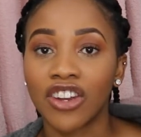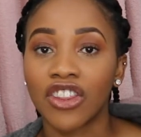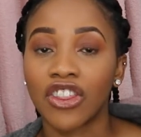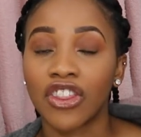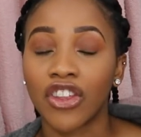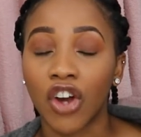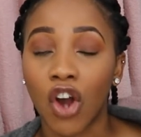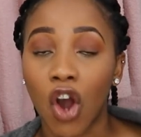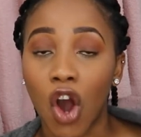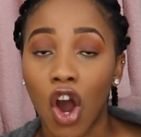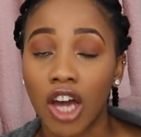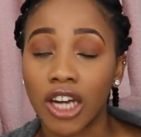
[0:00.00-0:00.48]

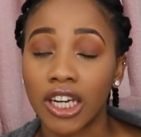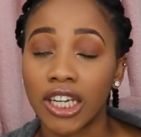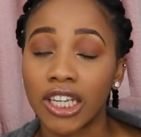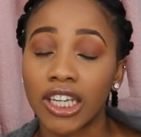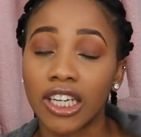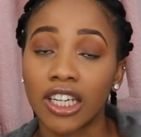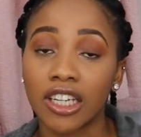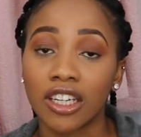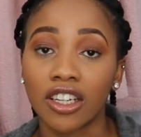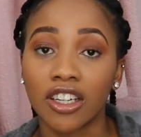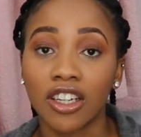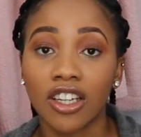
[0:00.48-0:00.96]
the
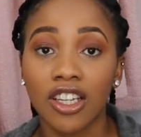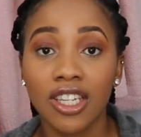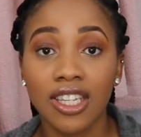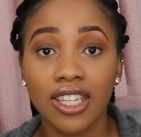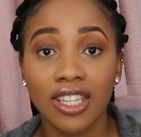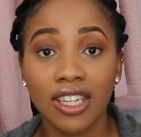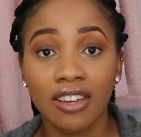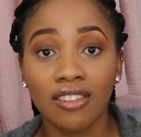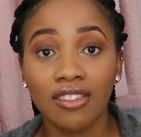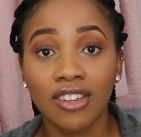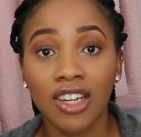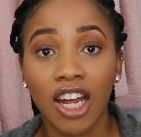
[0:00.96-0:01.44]
cardigan,
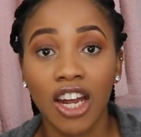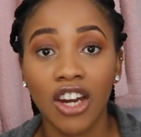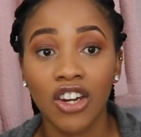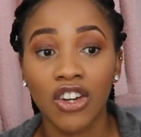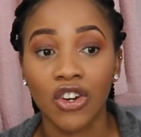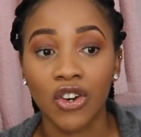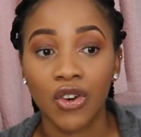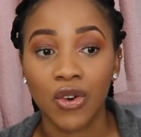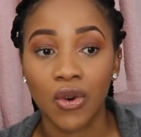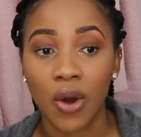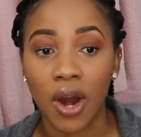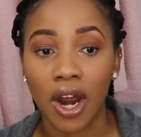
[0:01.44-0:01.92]

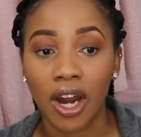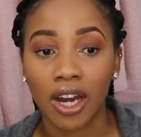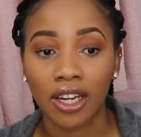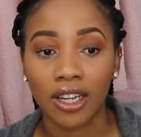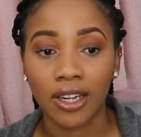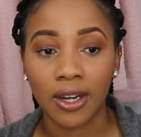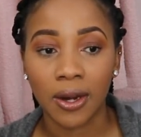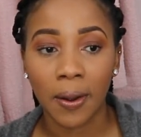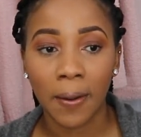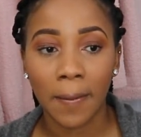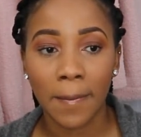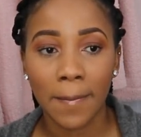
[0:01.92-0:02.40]
700
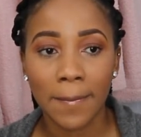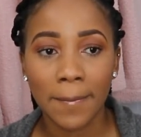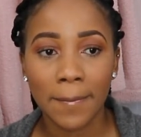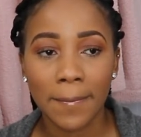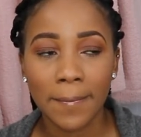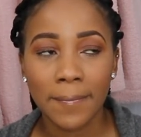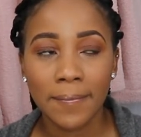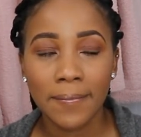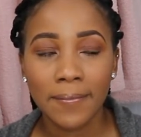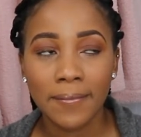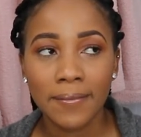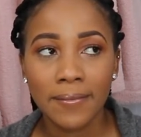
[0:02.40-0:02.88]
rand.
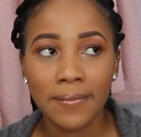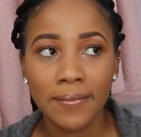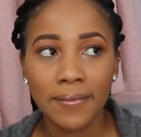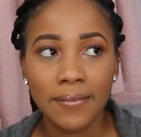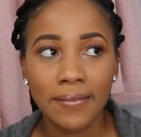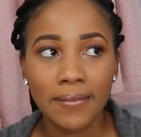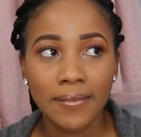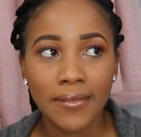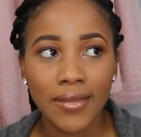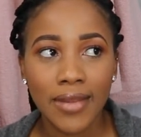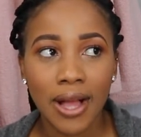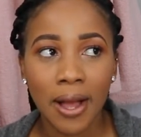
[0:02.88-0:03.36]

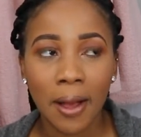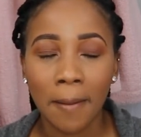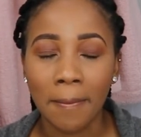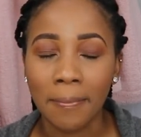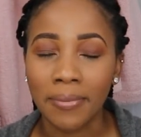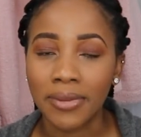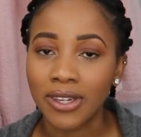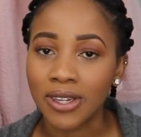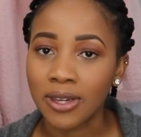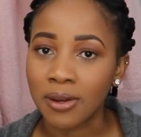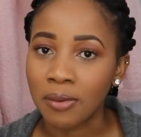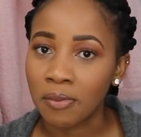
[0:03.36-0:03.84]

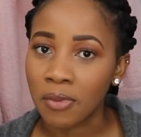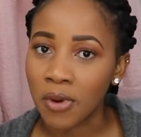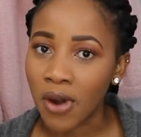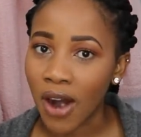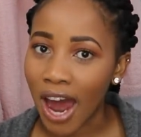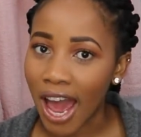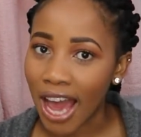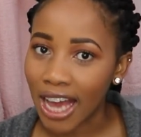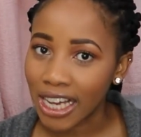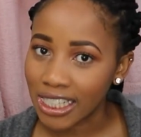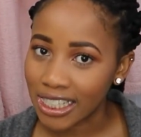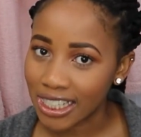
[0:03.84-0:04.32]
Mr.
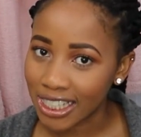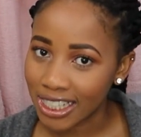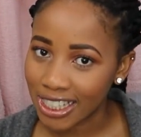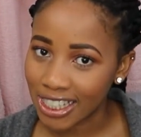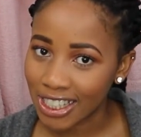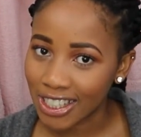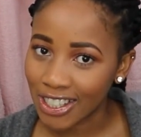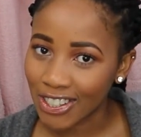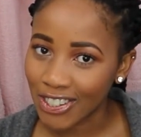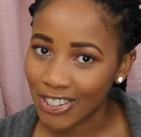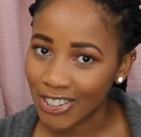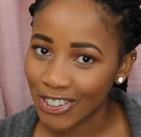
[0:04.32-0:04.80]

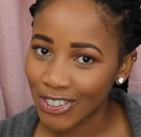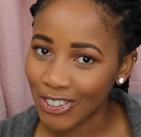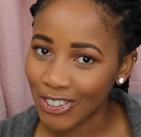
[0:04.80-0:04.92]
Price.